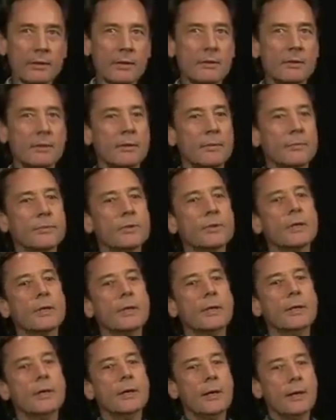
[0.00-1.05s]
systems
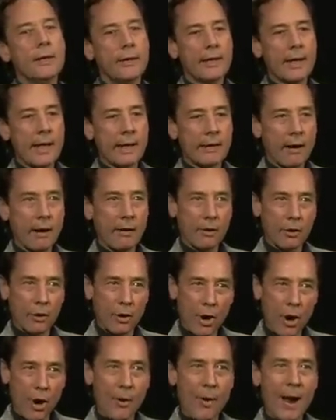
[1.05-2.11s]
that
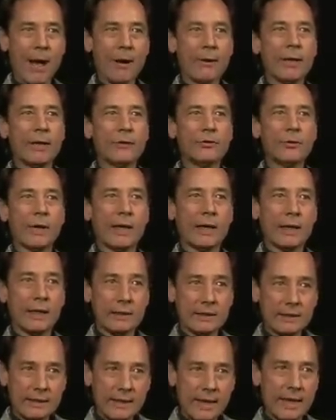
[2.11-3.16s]
go out and try to
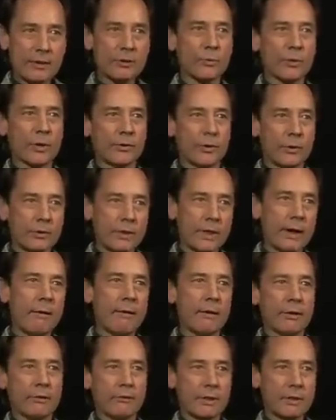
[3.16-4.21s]
assess what those
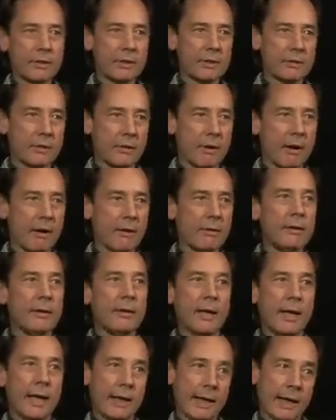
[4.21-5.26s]
characteristics are
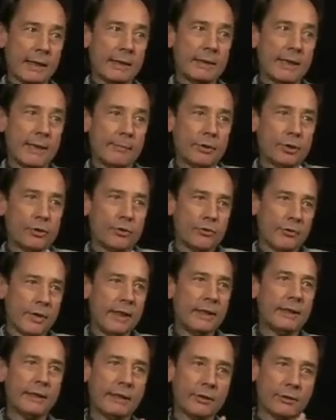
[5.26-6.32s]
and then attempt to
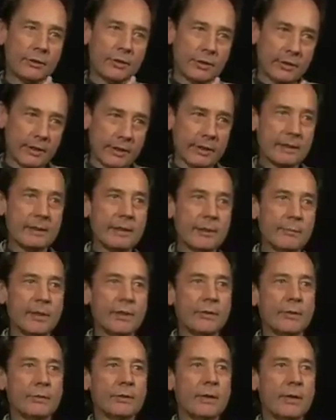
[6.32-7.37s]
train leaders to
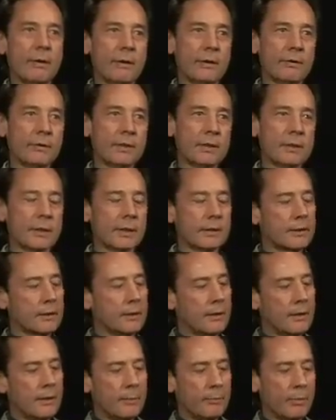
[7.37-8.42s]
exhibit those characteristics.
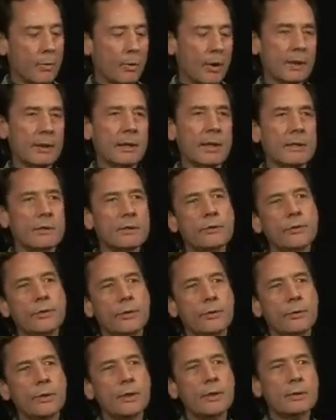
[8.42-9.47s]
But what it doesn't
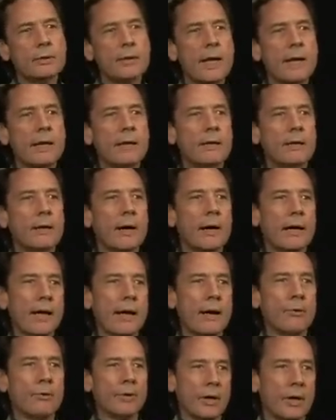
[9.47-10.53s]
do is take
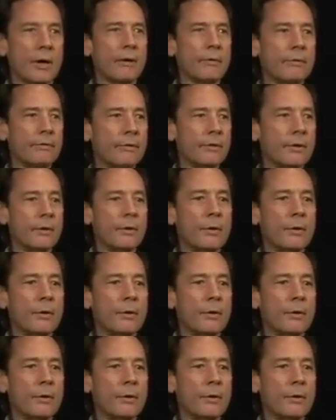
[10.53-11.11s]
account of